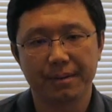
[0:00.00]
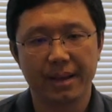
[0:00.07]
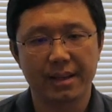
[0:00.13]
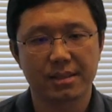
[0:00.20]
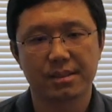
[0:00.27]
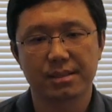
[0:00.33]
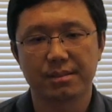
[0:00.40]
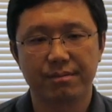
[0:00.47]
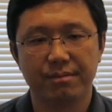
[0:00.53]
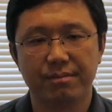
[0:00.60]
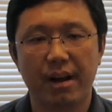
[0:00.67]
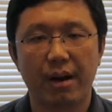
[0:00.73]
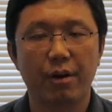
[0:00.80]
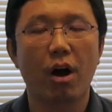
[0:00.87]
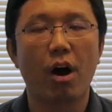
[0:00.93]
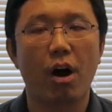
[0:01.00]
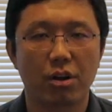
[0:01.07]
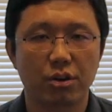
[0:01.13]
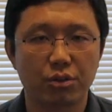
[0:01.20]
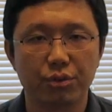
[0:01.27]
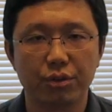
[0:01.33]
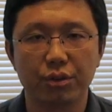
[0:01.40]
it's very
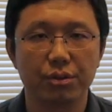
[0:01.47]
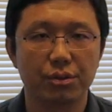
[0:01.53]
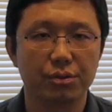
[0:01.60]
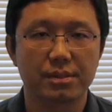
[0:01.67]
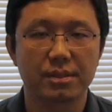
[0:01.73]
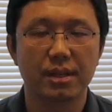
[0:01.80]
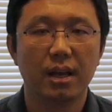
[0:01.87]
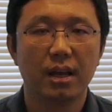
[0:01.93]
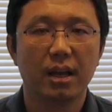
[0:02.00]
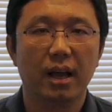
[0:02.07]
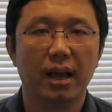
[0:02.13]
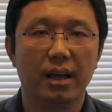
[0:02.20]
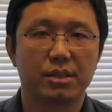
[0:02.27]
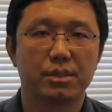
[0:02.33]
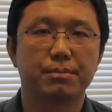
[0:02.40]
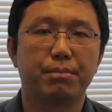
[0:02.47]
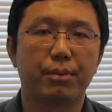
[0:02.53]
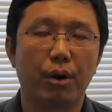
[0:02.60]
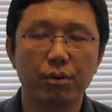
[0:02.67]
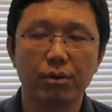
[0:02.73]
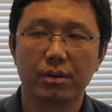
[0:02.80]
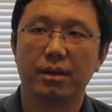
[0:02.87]
hard to use. It's
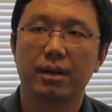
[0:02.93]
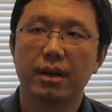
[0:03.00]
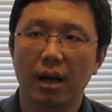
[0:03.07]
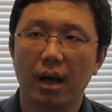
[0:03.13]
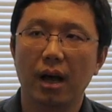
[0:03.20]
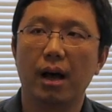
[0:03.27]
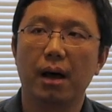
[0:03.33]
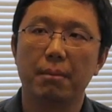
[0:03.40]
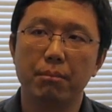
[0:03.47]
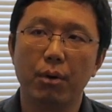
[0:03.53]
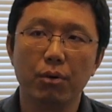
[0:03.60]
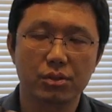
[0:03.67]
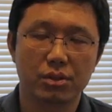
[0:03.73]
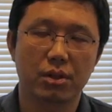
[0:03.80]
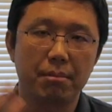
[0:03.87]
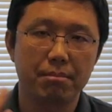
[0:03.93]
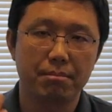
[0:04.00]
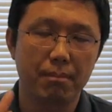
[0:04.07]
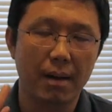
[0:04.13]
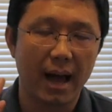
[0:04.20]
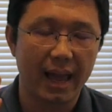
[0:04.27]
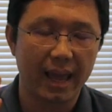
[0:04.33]
broke most of
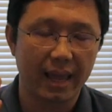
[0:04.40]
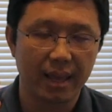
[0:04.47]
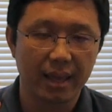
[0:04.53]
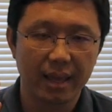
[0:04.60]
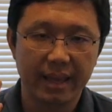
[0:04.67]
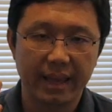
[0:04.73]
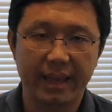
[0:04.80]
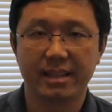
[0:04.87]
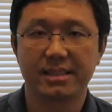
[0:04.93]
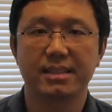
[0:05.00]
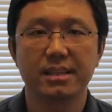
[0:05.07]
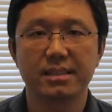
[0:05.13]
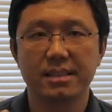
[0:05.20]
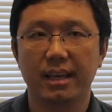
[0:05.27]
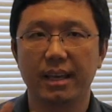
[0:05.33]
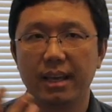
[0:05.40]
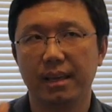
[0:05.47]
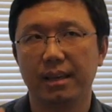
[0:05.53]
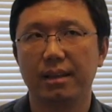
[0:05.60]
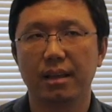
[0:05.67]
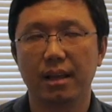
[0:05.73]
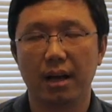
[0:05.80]
my
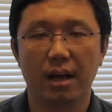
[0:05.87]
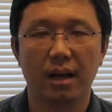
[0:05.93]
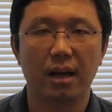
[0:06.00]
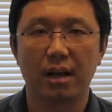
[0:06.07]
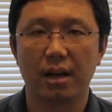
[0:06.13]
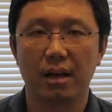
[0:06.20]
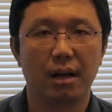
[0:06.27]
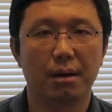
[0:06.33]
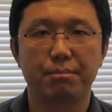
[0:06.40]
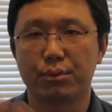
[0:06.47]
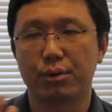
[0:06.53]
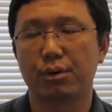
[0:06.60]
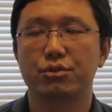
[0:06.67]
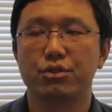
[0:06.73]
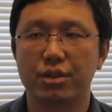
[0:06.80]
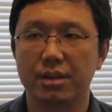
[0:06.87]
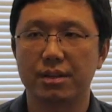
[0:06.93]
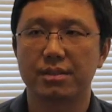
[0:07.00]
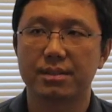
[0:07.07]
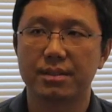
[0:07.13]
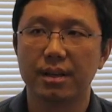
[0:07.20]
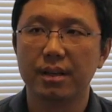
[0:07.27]
existing
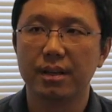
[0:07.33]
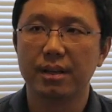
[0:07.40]
approaches.